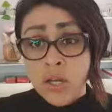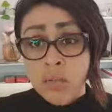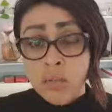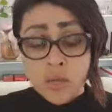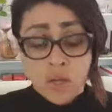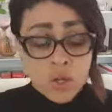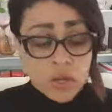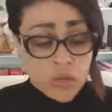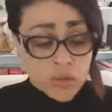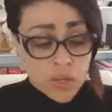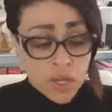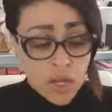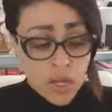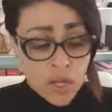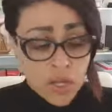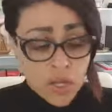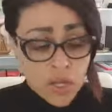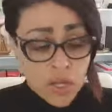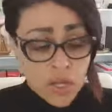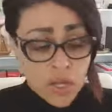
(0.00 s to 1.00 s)
because
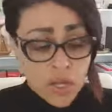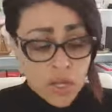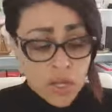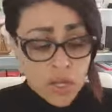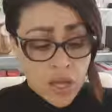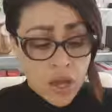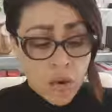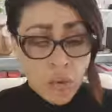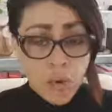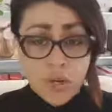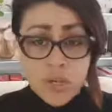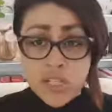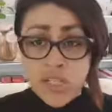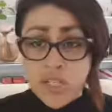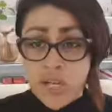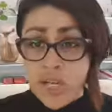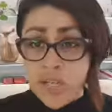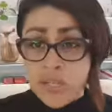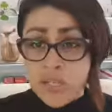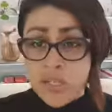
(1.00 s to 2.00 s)
I wanted
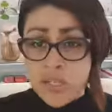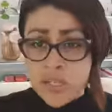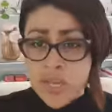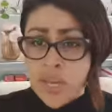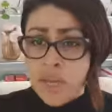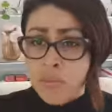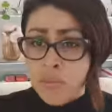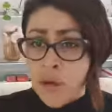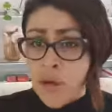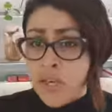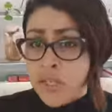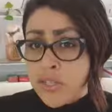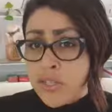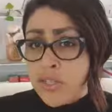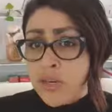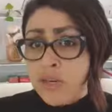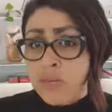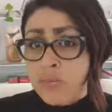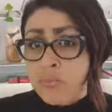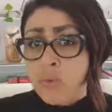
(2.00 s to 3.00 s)
to understand
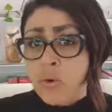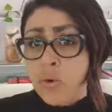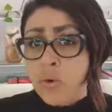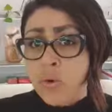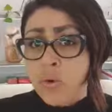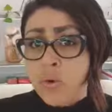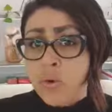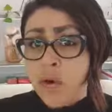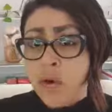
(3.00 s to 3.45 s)
myself more.